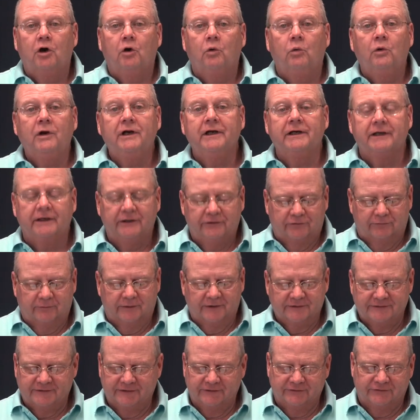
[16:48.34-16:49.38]
What an
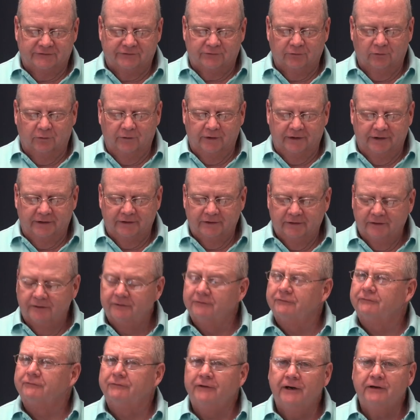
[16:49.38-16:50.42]
interesting story.
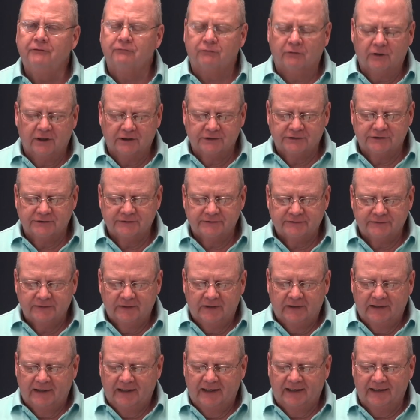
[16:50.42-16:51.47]
Fred Rogers
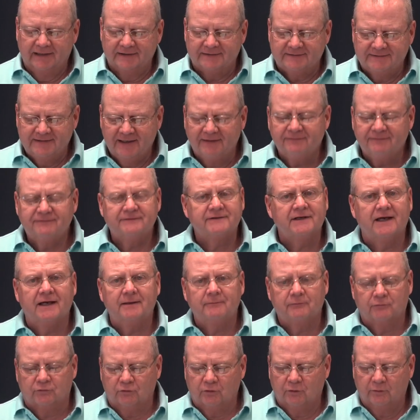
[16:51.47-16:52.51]
had a tough
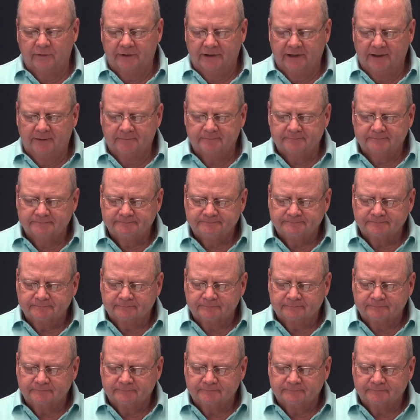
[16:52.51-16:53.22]
time growing up.